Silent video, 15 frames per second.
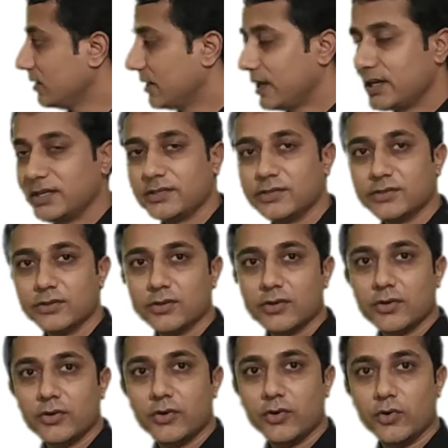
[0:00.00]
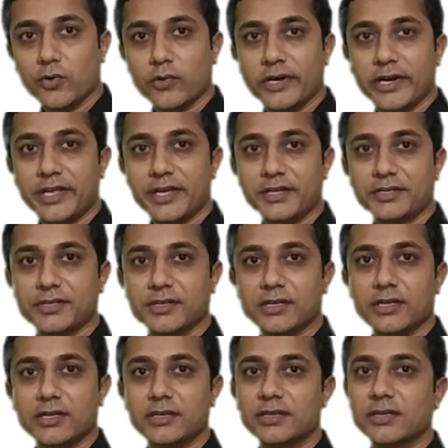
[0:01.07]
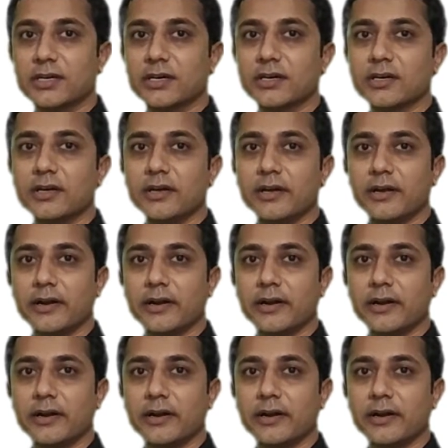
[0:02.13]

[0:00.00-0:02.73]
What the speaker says: There is no radiation in the